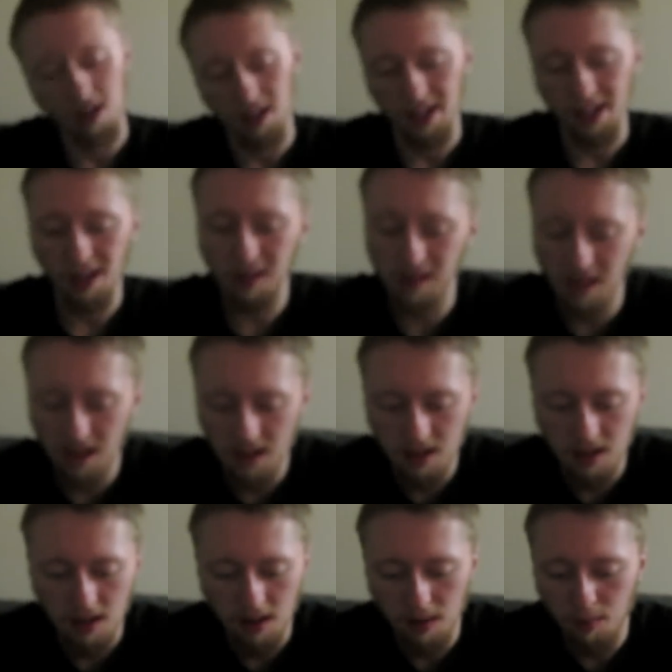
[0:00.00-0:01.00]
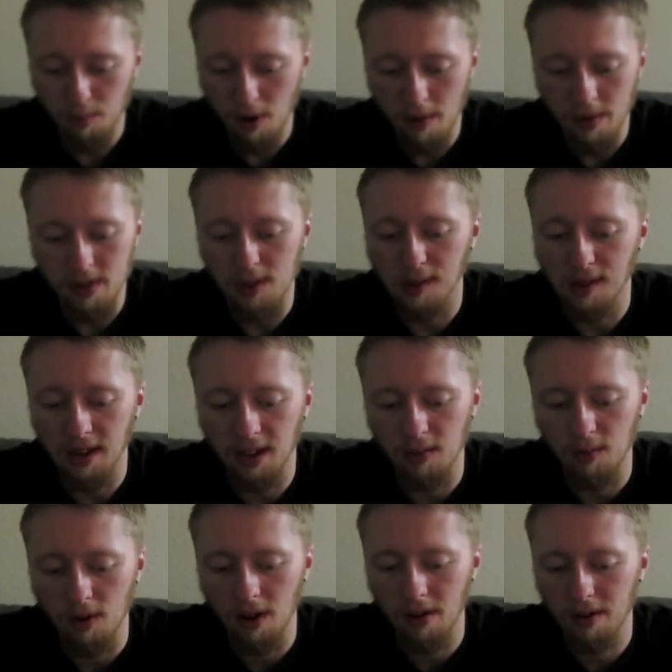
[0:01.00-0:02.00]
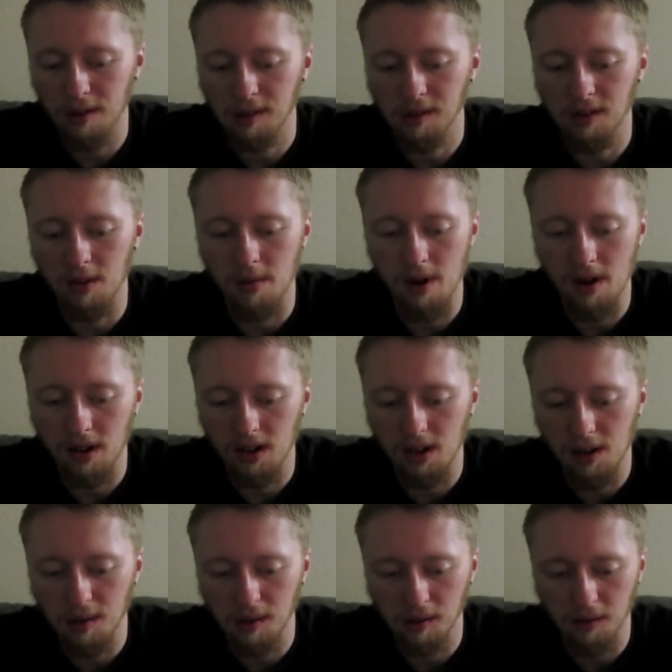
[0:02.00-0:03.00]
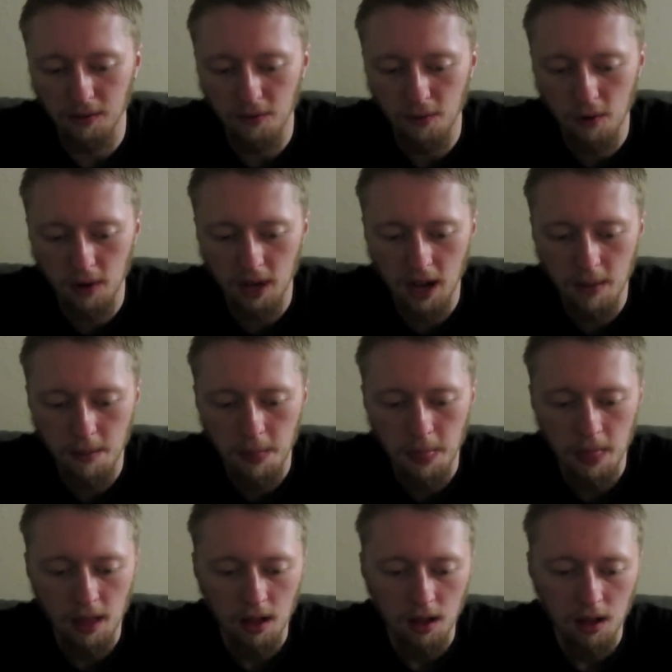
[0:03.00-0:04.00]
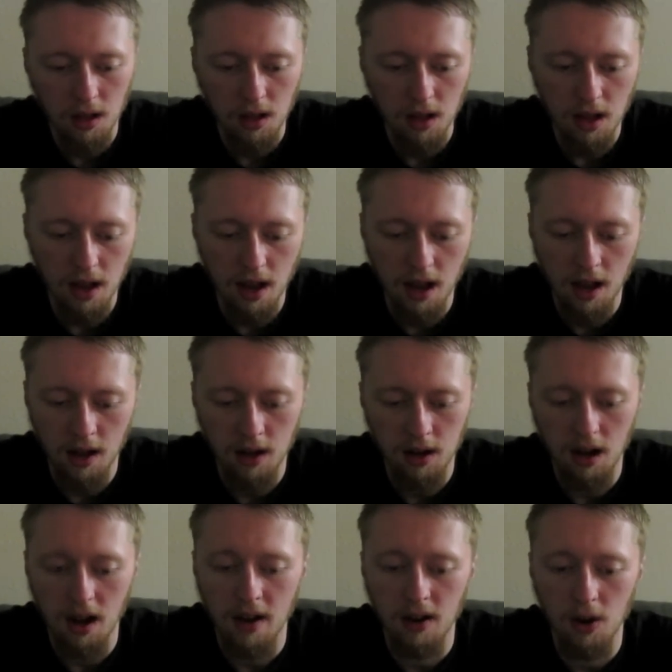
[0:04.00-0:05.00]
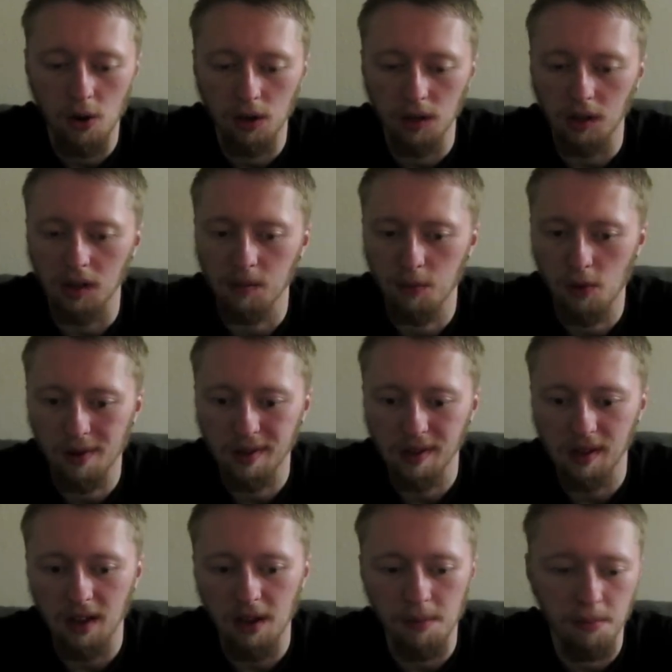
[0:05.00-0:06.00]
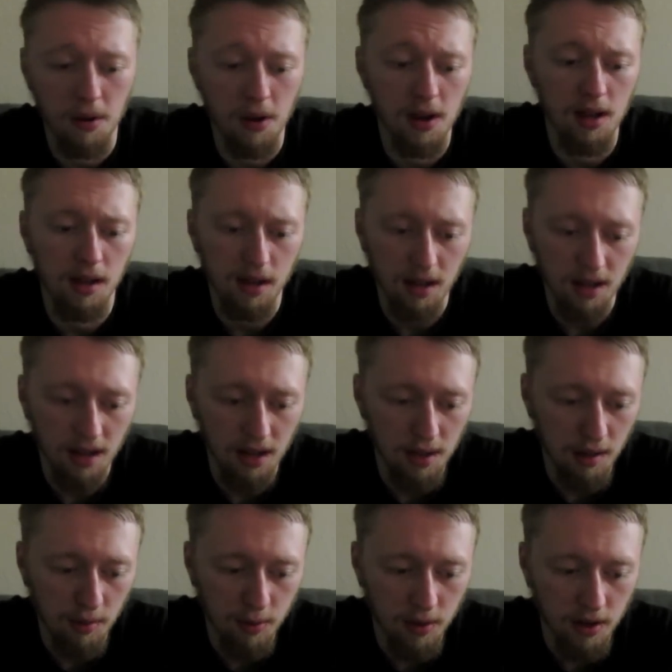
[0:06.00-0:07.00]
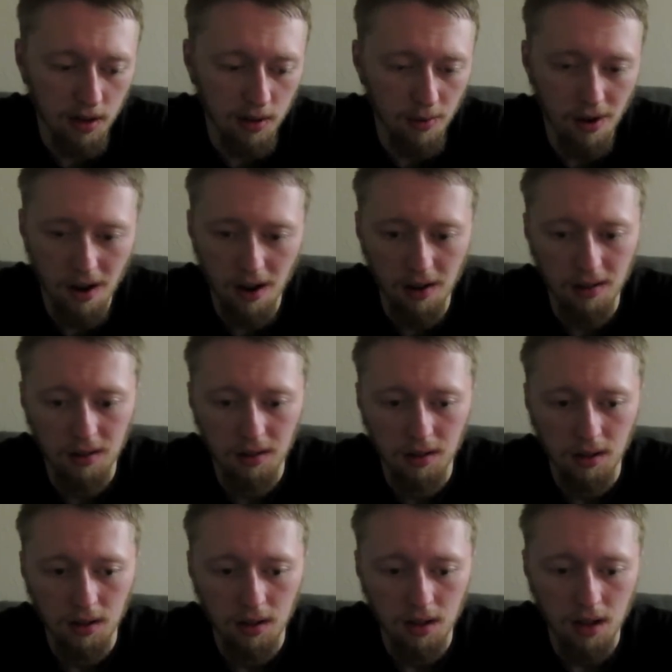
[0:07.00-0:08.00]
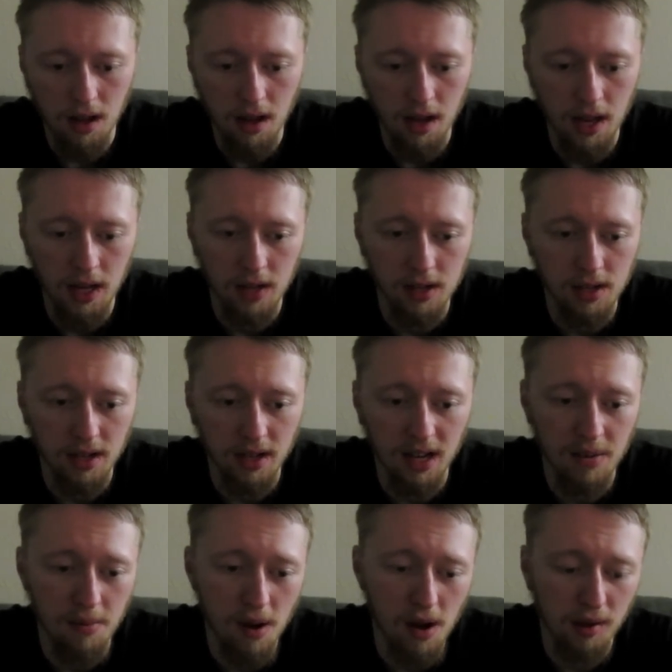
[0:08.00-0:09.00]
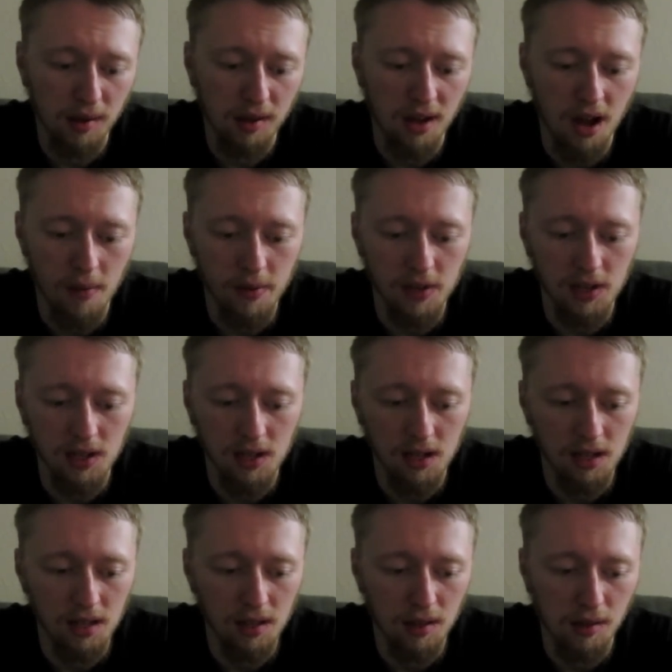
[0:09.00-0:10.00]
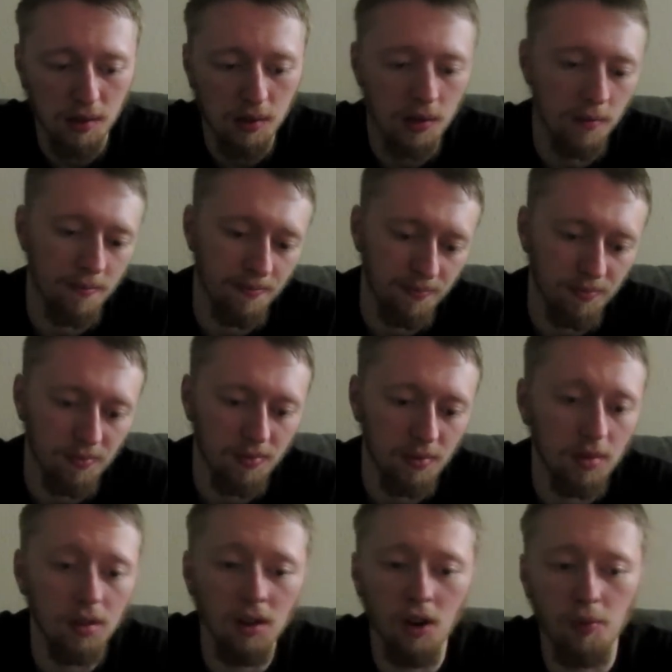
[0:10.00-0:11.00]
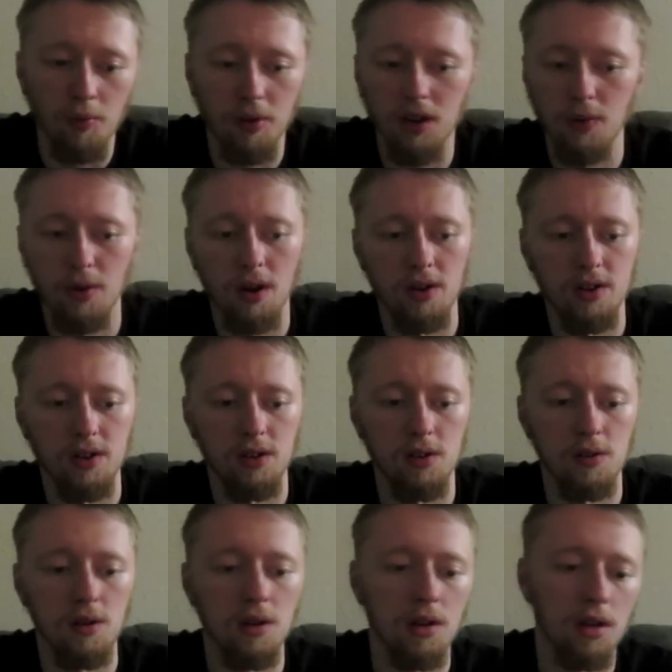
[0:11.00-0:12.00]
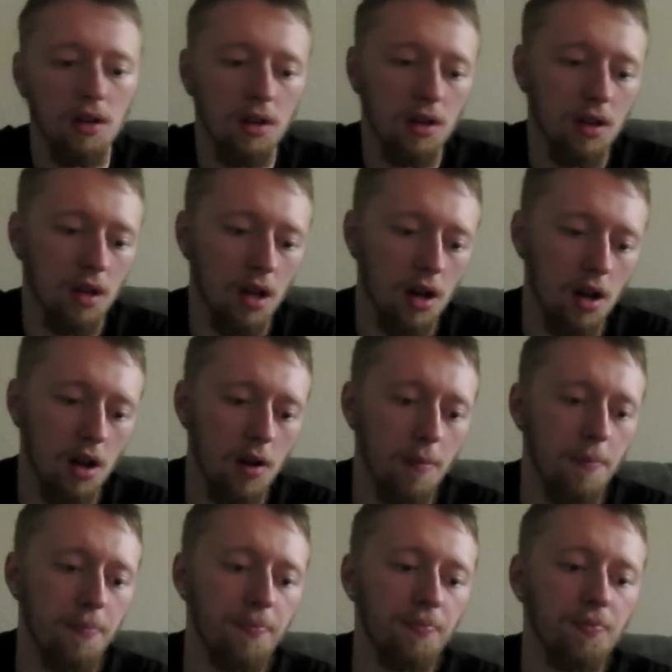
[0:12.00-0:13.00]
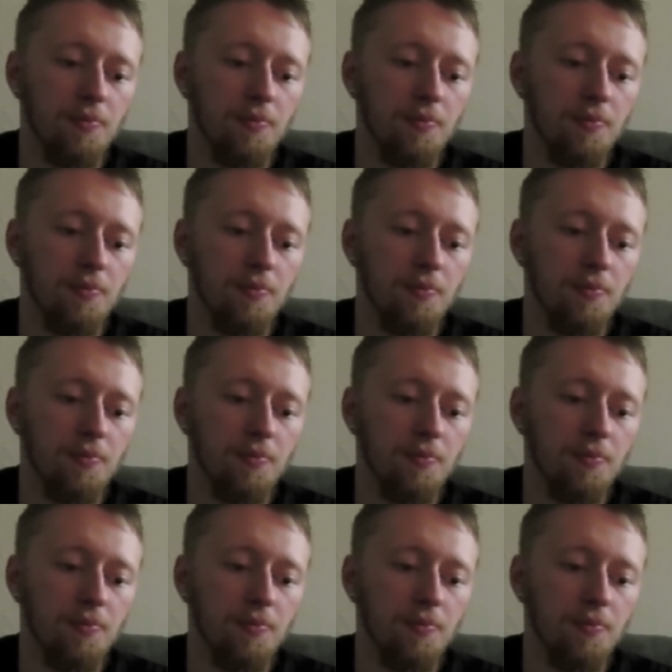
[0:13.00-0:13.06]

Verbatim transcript: Like I said, probably the second rarest American N64 game, and I know it's a sports game, but it is pretty rare. And to get a box copy is you know, pretty rare too. Um,